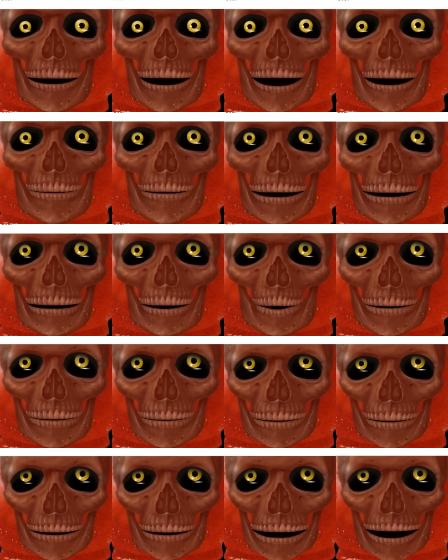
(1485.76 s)
more
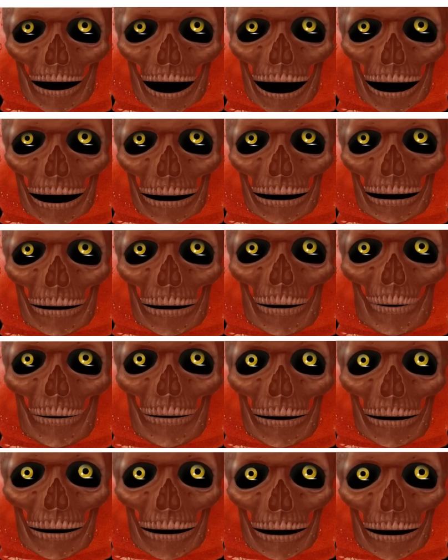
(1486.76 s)
concerned with the almost
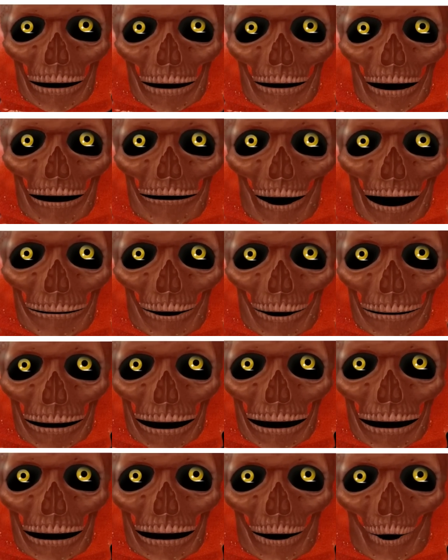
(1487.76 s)
guarantee of a woman
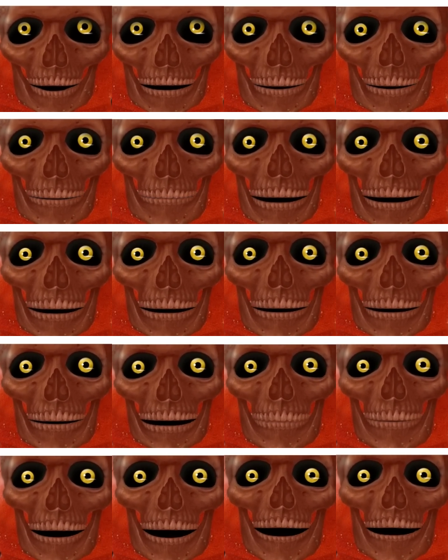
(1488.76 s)
being sexually
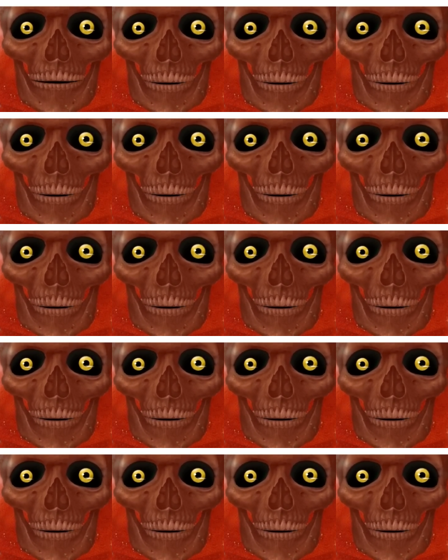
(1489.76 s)
harassed or